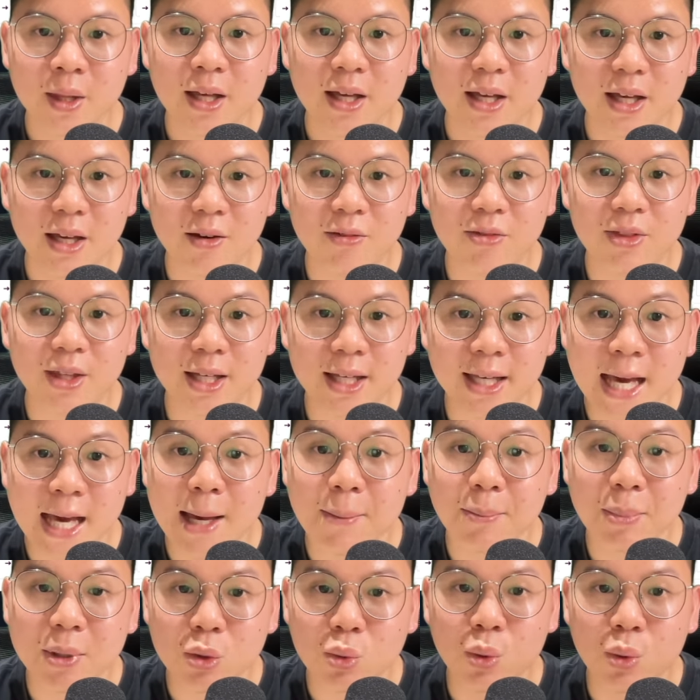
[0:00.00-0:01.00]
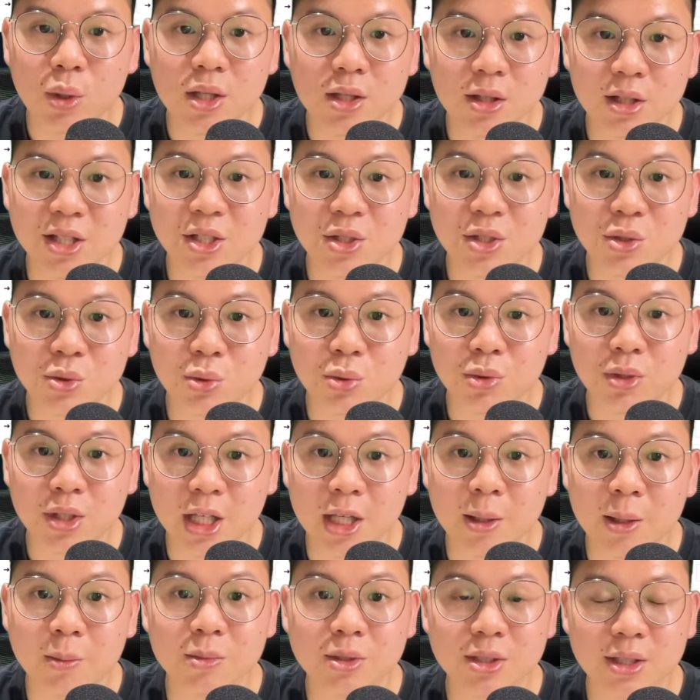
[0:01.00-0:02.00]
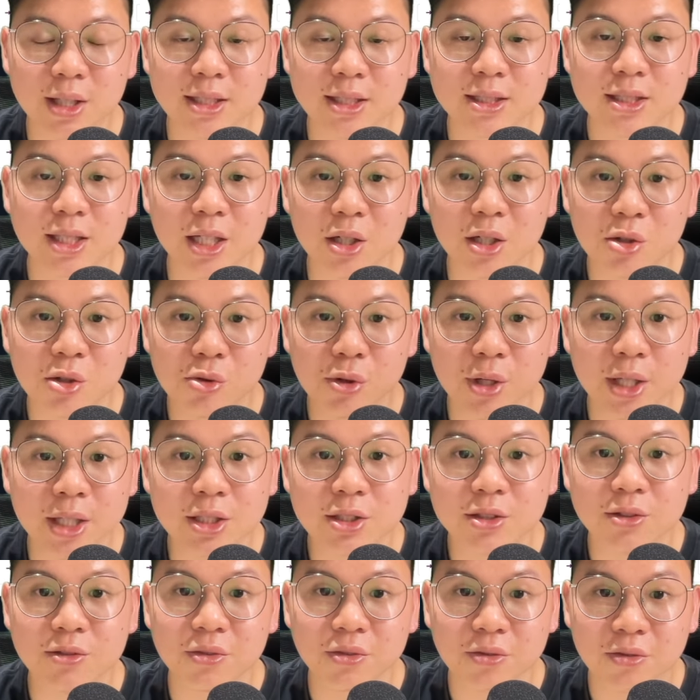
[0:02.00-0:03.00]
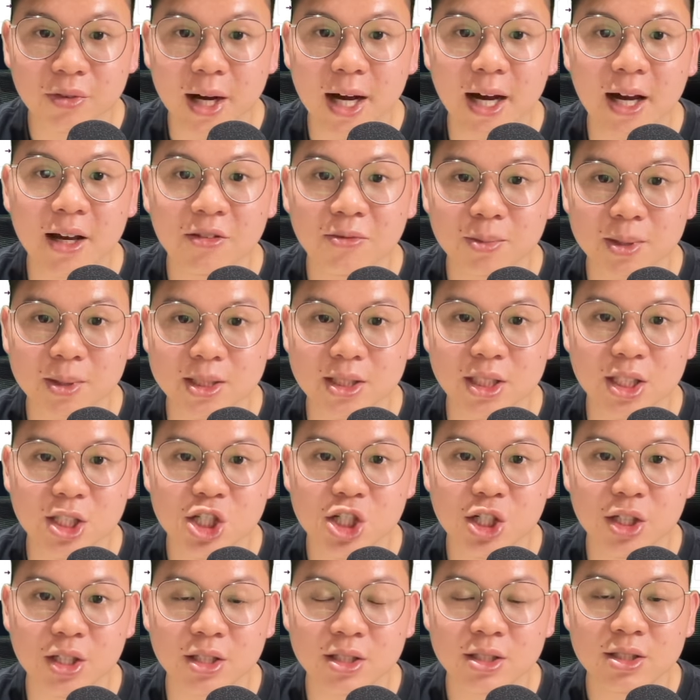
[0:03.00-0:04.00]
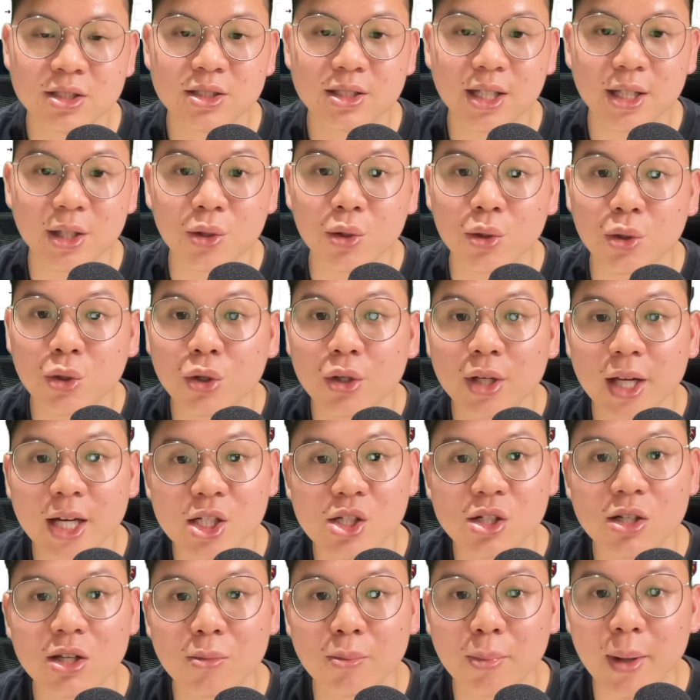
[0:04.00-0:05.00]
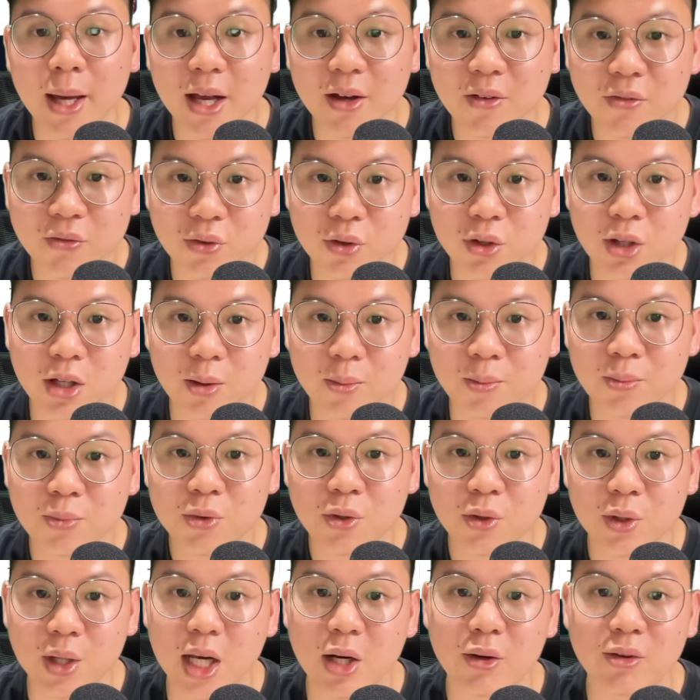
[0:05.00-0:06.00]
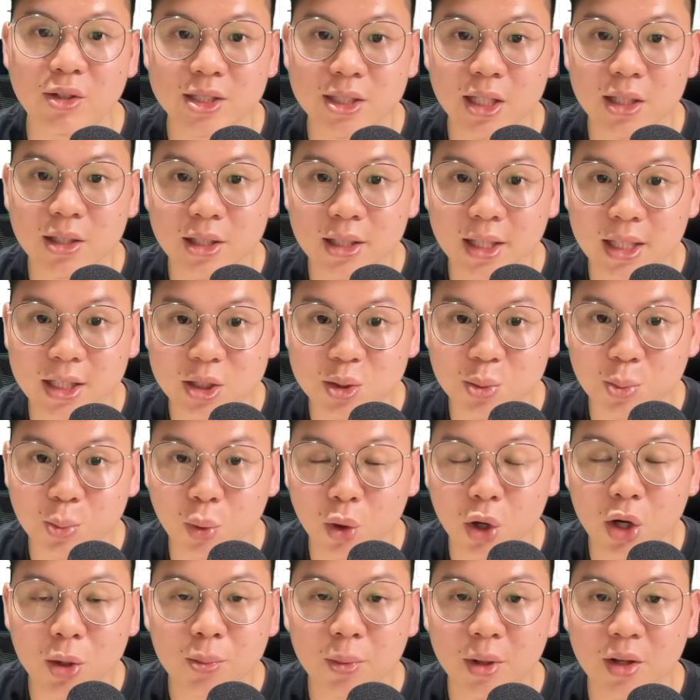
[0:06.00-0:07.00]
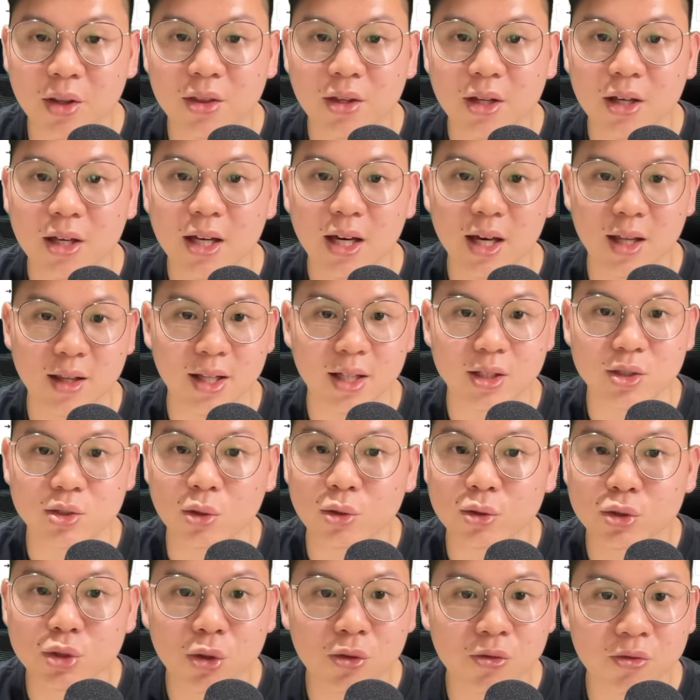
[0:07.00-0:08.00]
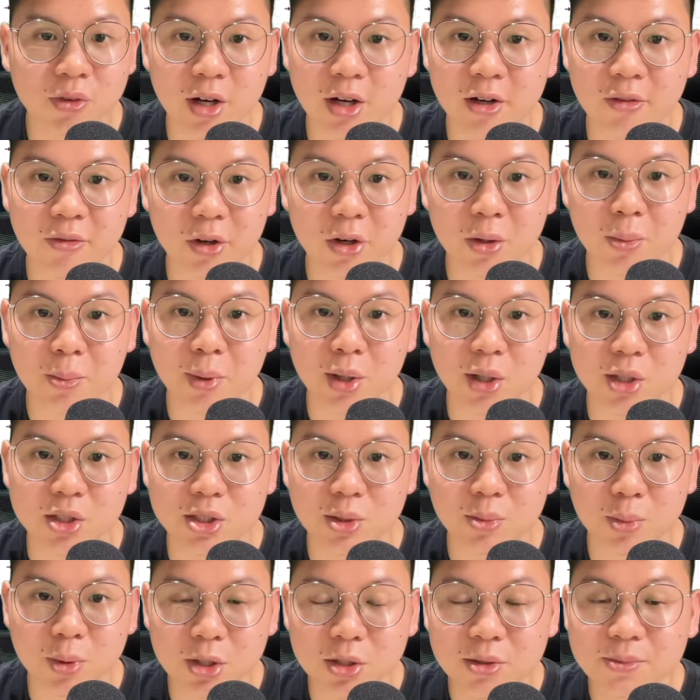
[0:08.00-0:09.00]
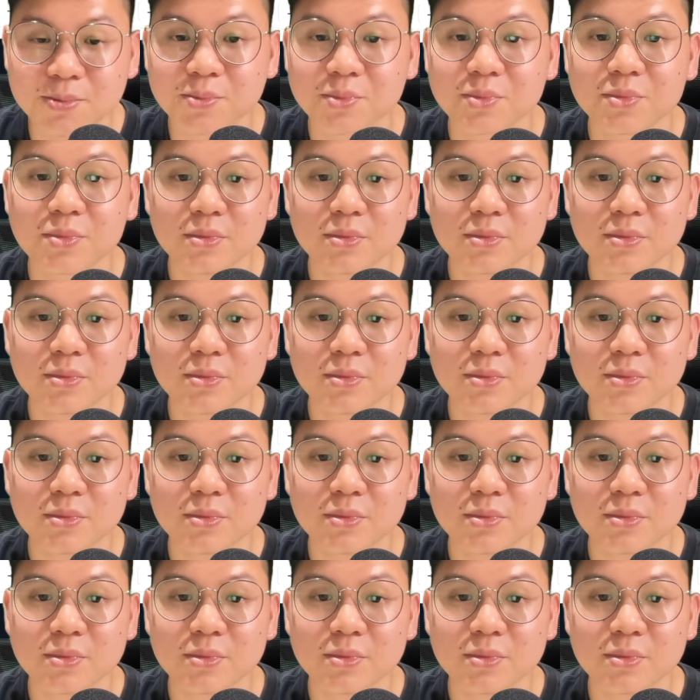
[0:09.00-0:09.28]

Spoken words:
If the gap between these two teams does increase to 5 positions, then you could actually back Fulham to get a result against Bournemouth. And that's also very, very possible.